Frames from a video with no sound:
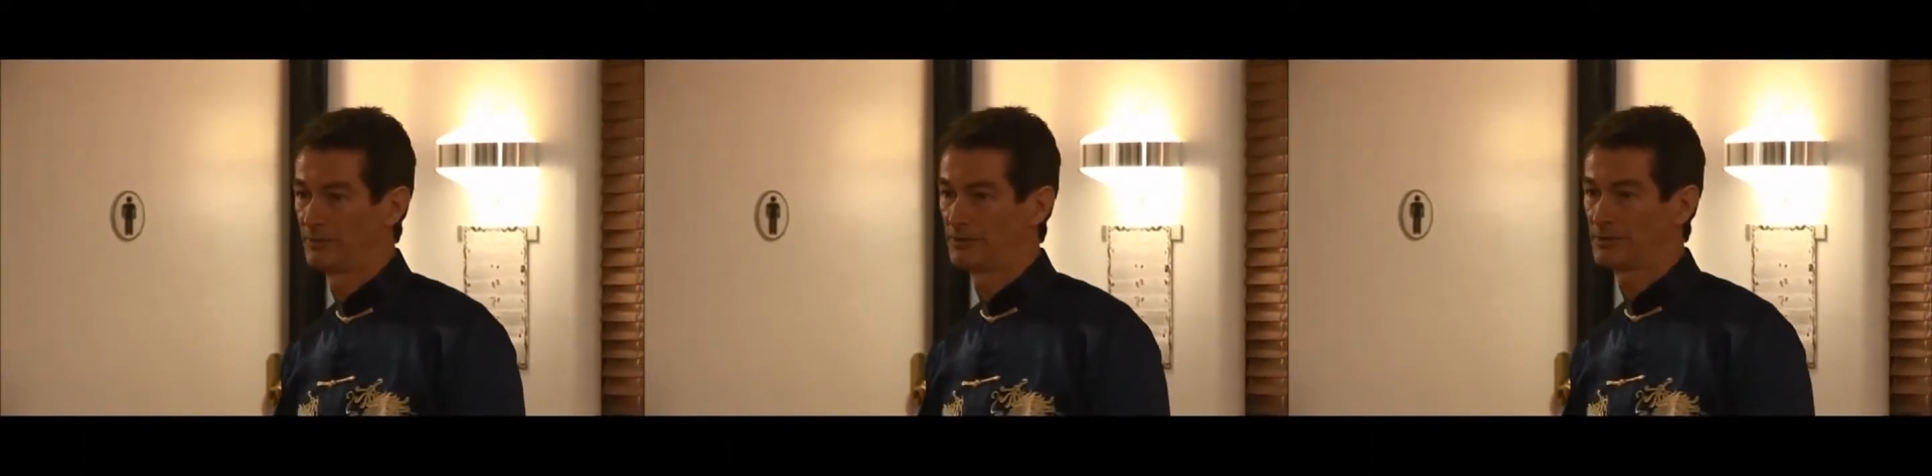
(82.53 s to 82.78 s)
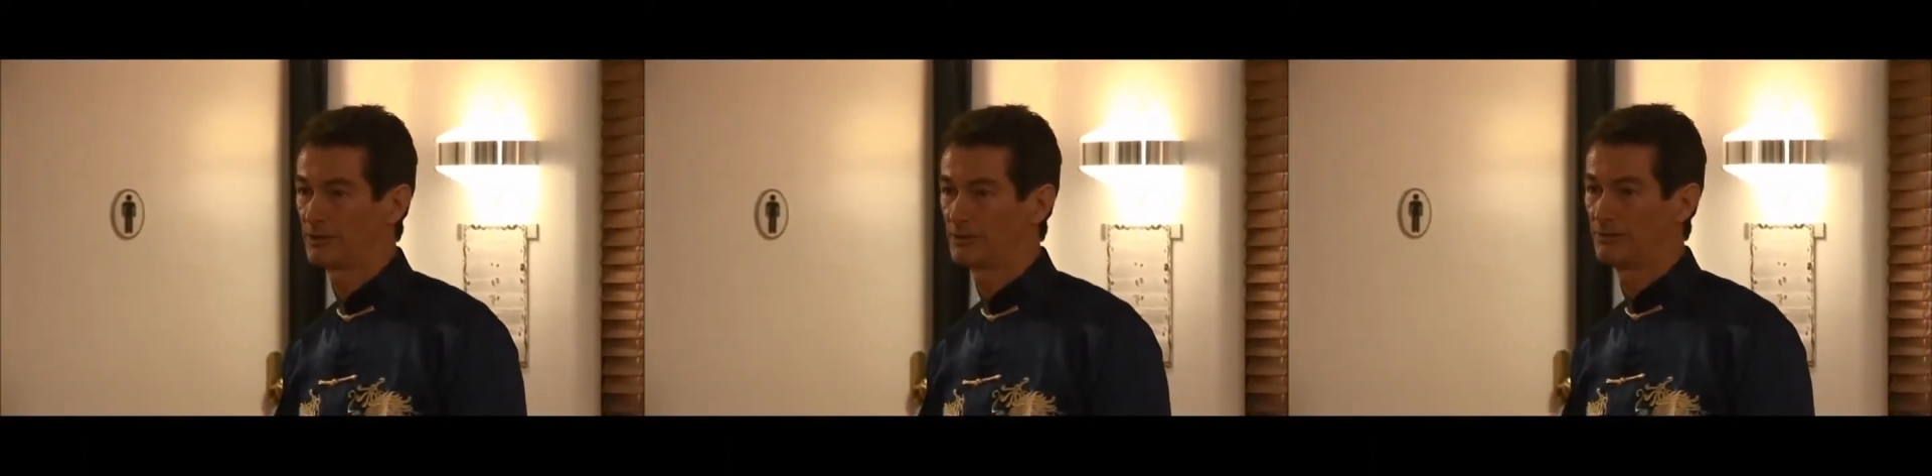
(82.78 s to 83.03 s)

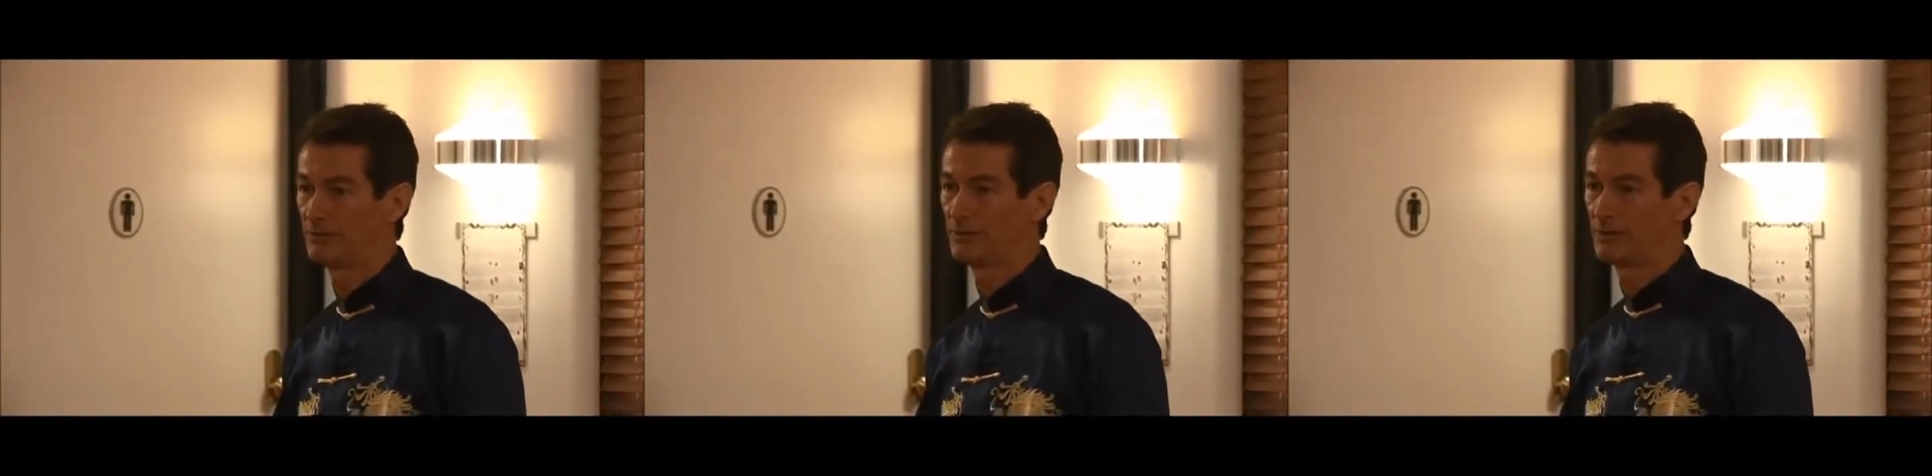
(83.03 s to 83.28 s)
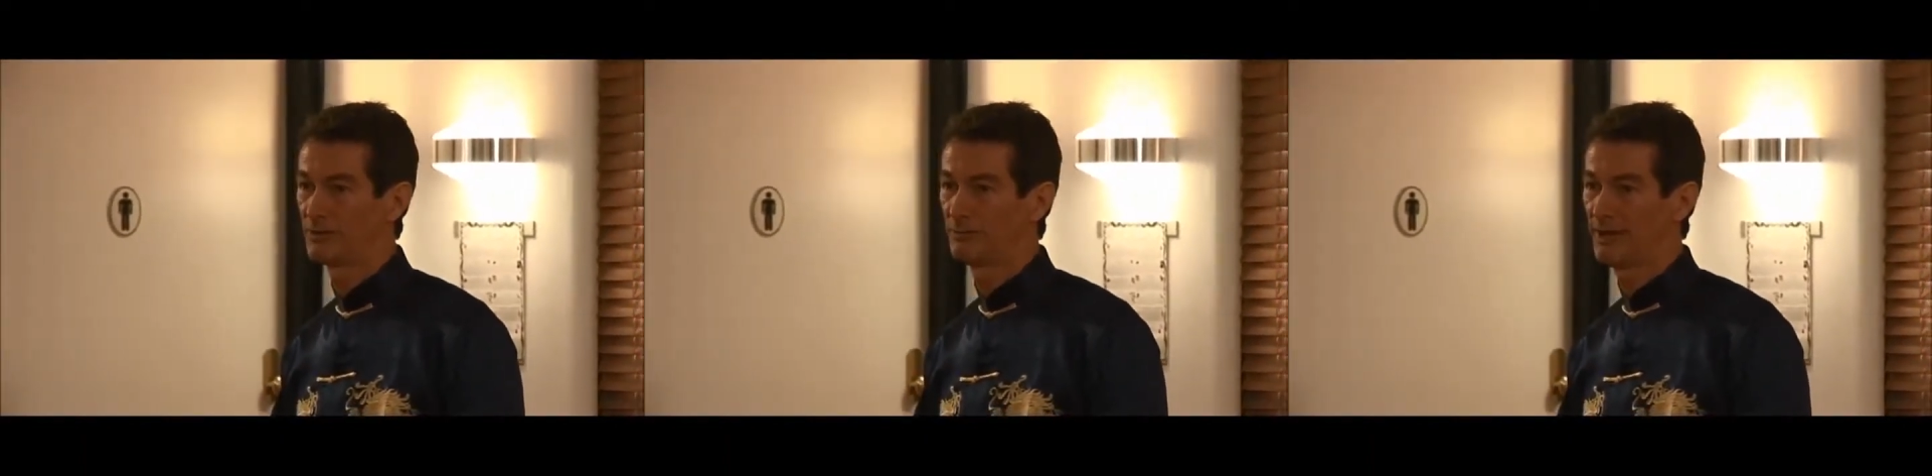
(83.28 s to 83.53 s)
So you
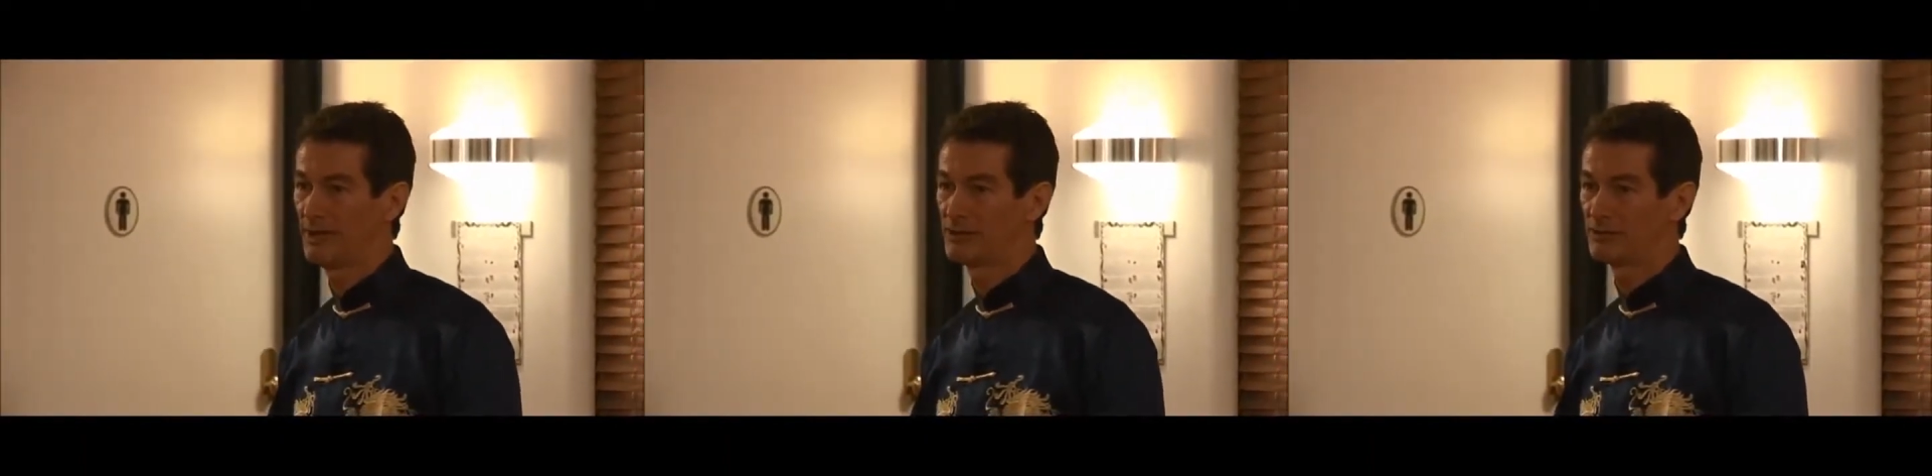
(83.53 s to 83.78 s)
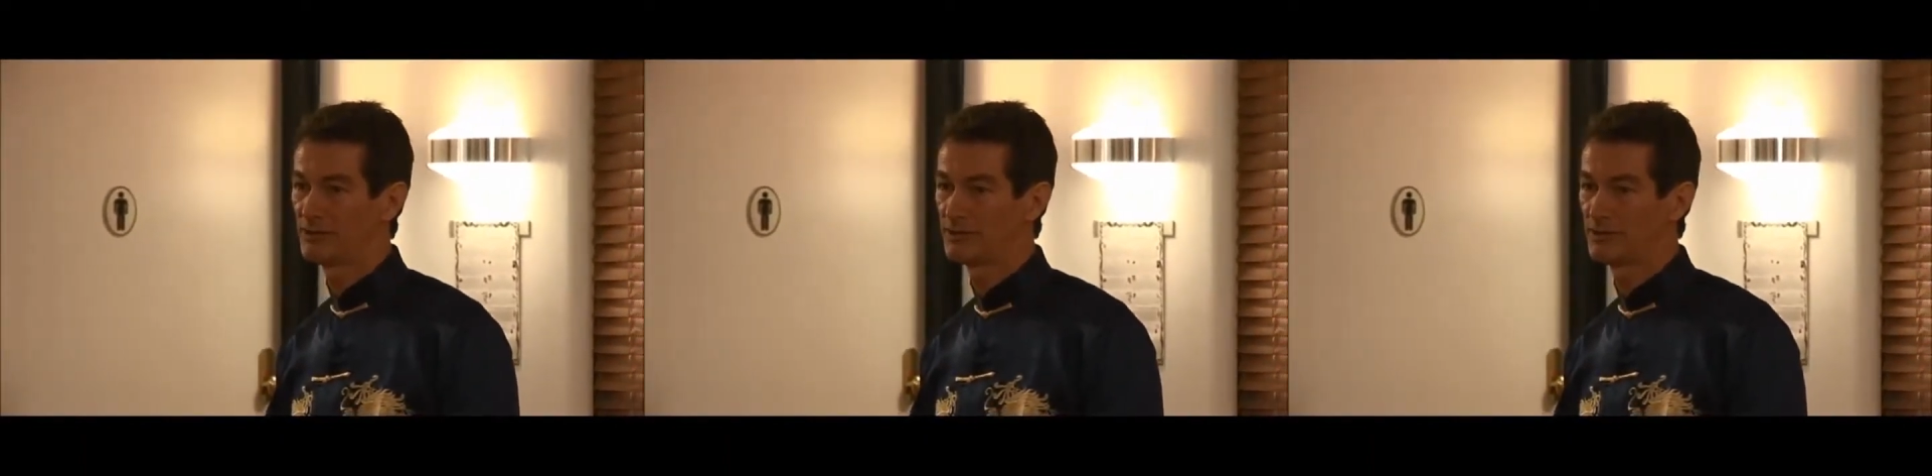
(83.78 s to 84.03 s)
can
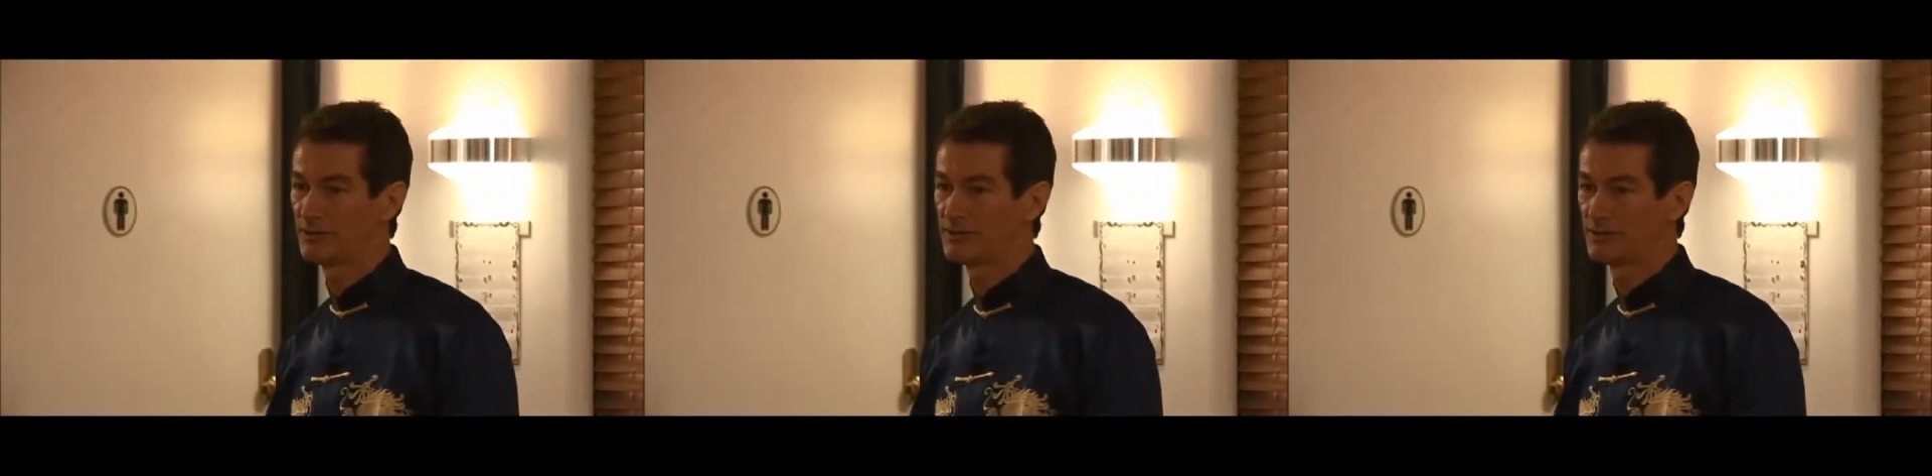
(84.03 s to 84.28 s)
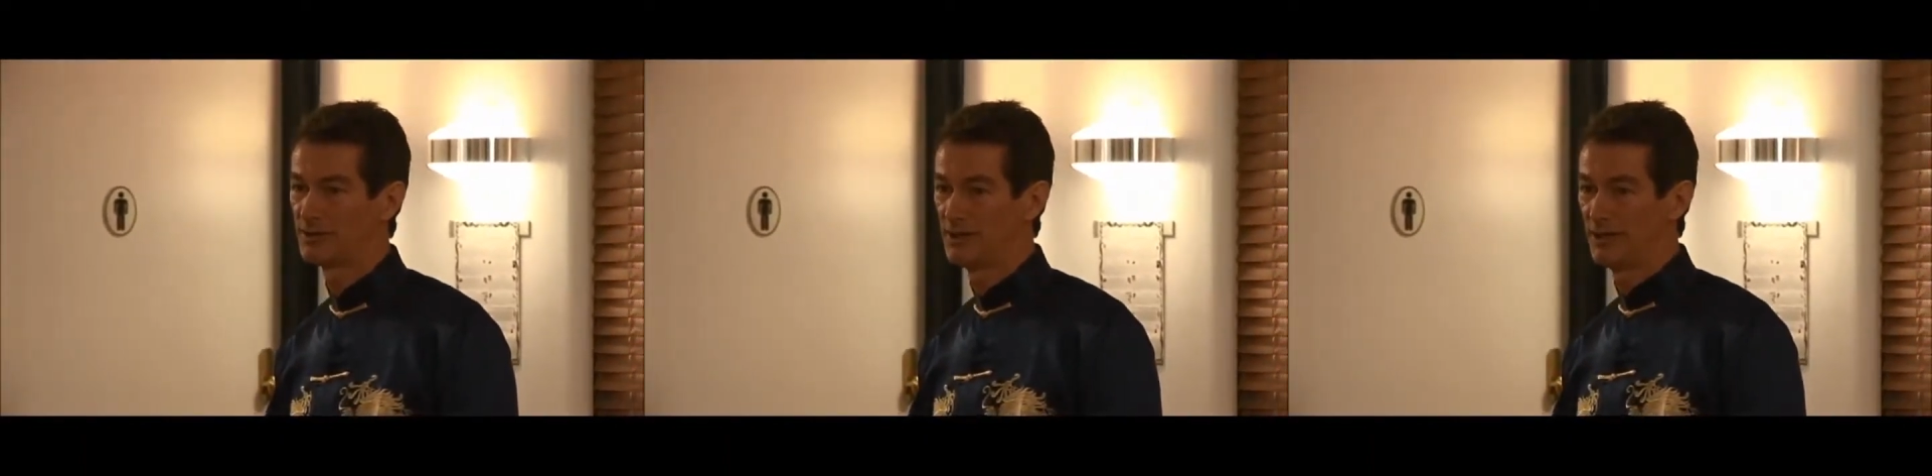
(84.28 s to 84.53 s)
imagine that there's